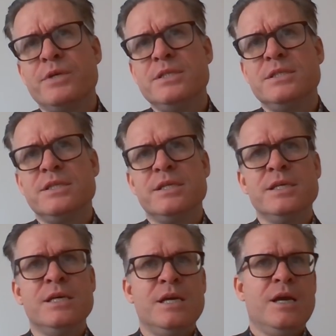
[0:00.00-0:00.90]

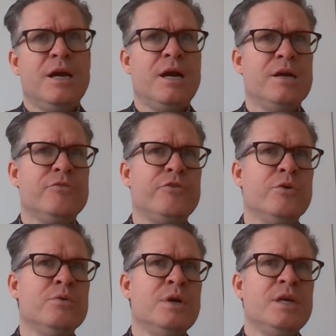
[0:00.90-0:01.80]
recently.
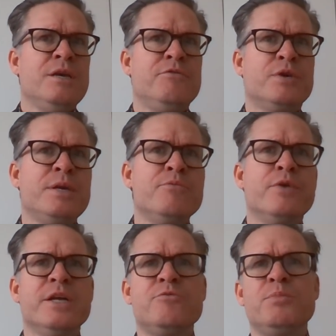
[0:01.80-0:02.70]
So if you keep
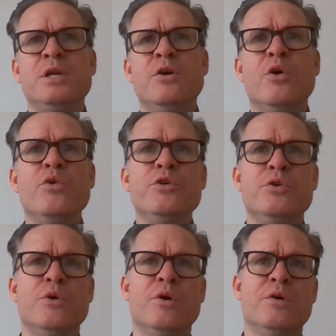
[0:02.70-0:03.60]
rates below
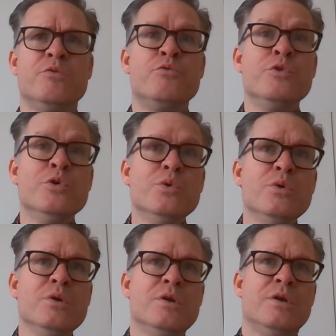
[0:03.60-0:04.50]
your
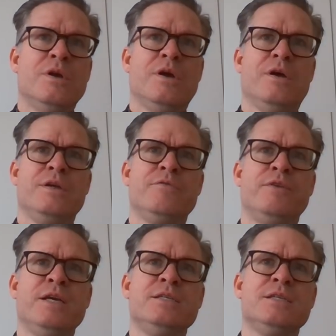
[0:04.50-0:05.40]
rule,
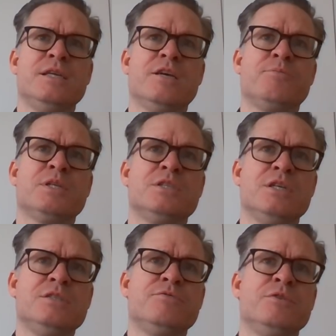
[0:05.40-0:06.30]
inflation
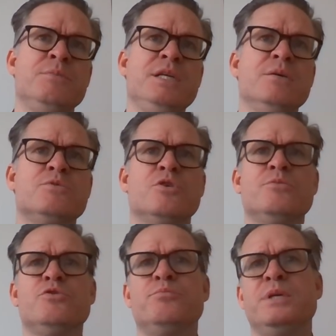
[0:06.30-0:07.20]
expectations for the medium term
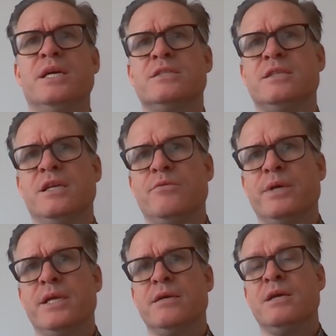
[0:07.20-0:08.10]
should be
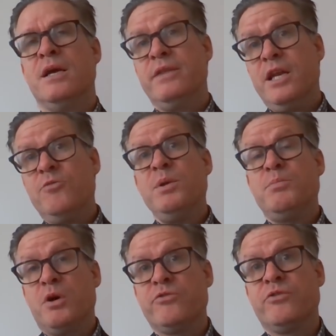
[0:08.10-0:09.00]
accelerating. That has been
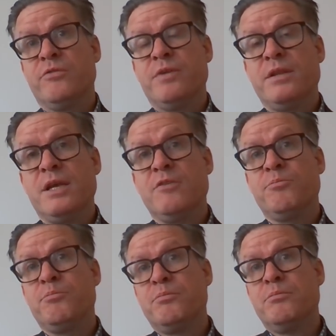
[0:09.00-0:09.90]
positive. That has
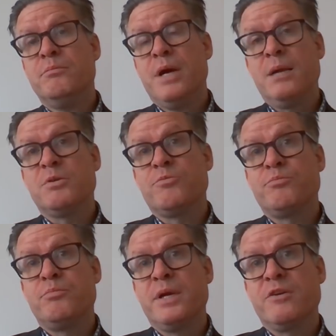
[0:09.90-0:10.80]
helped us
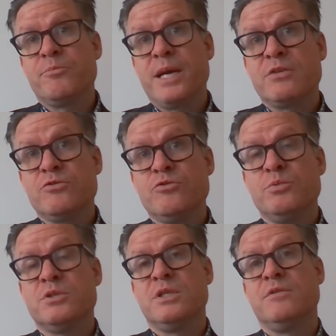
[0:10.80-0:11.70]
bring us back to
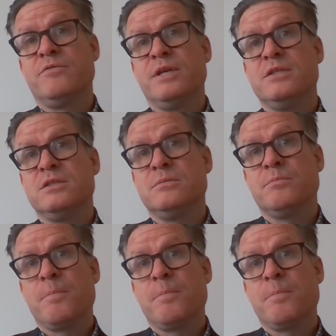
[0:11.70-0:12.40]
2% inflation.